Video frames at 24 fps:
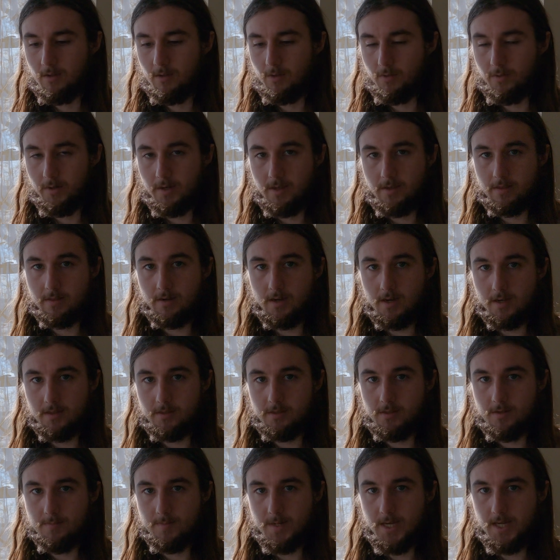any
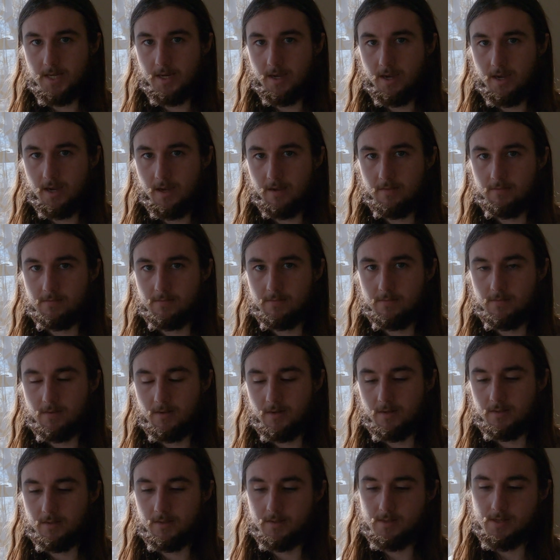thoughts you might have
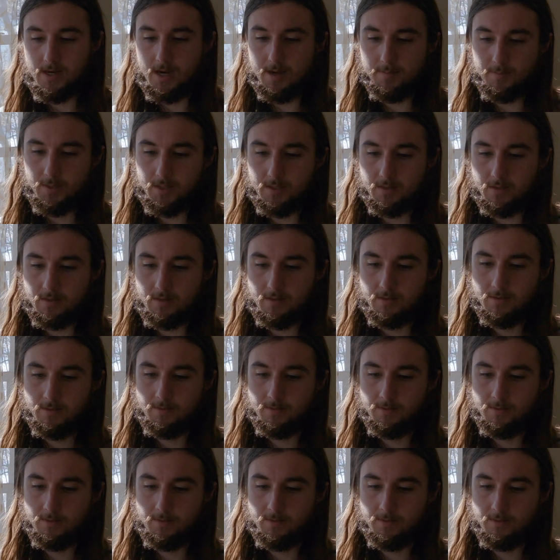on the topic.